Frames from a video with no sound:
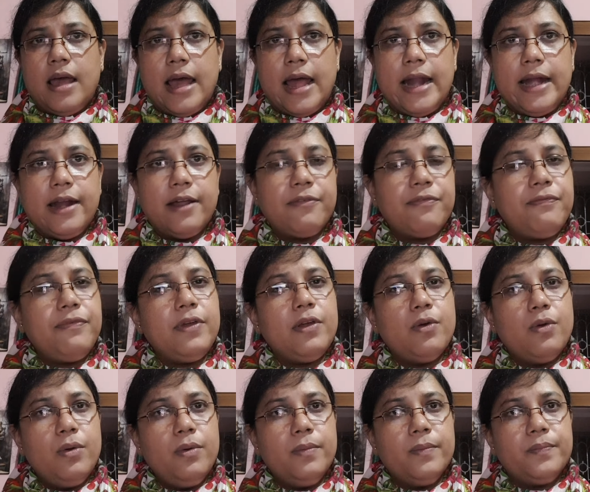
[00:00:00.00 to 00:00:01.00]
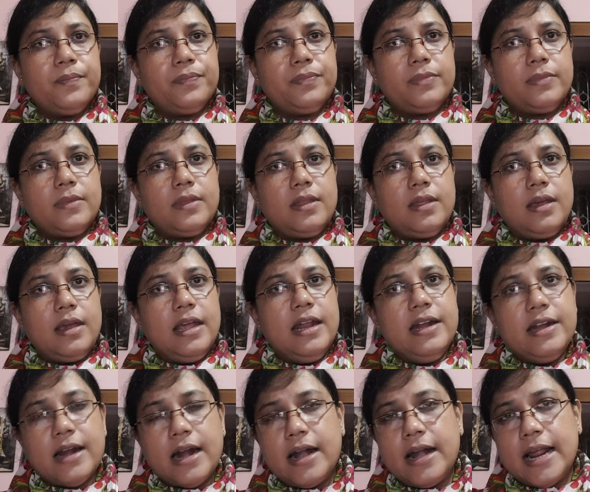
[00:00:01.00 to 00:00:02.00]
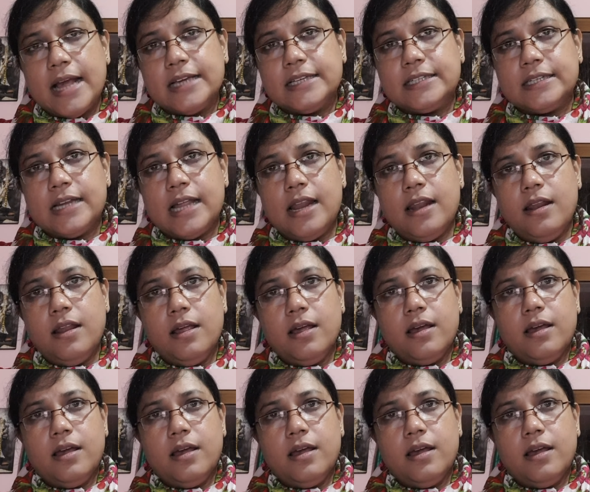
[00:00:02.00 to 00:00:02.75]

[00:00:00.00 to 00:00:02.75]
and a few international